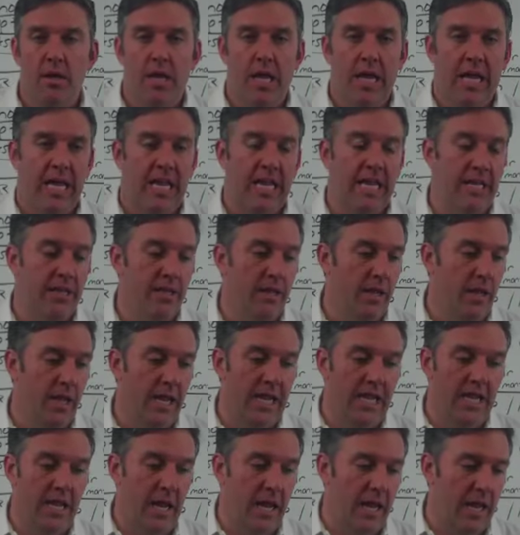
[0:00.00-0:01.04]
in
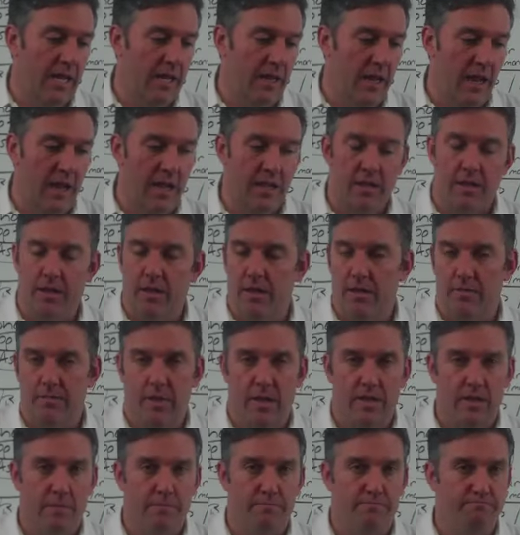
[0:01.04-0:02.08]

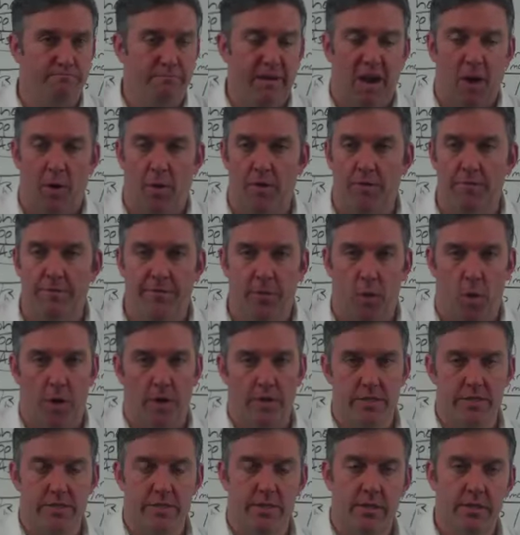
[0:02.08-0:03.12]
the barren
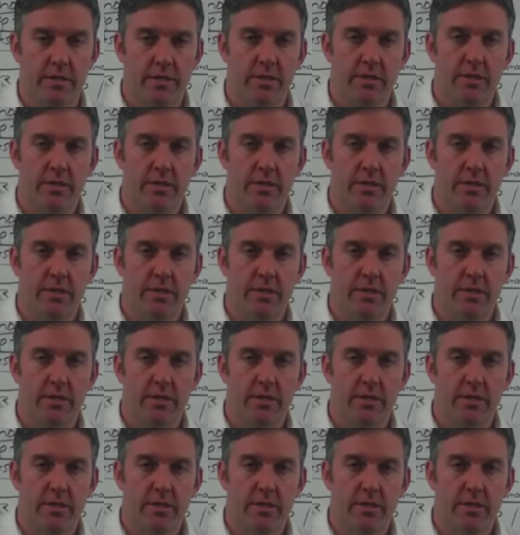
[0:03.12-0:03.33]
forest.